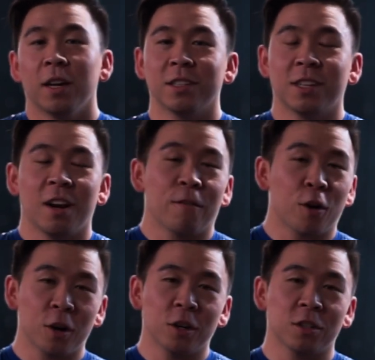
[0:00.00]
Instead of
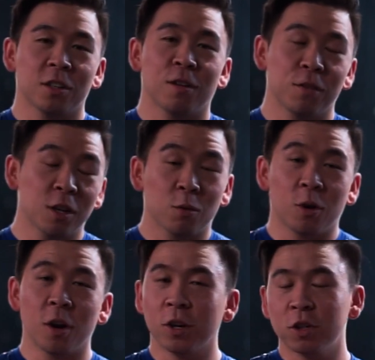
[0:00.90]
hurting yourself, you can
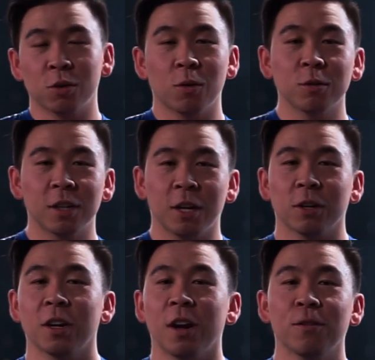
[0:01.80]
hurt your
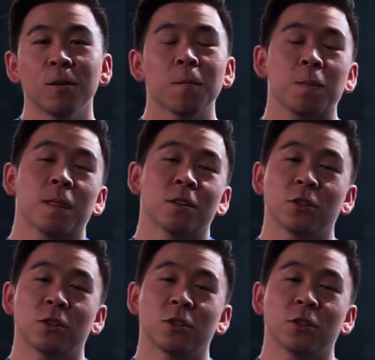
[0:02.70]
rotator cuff.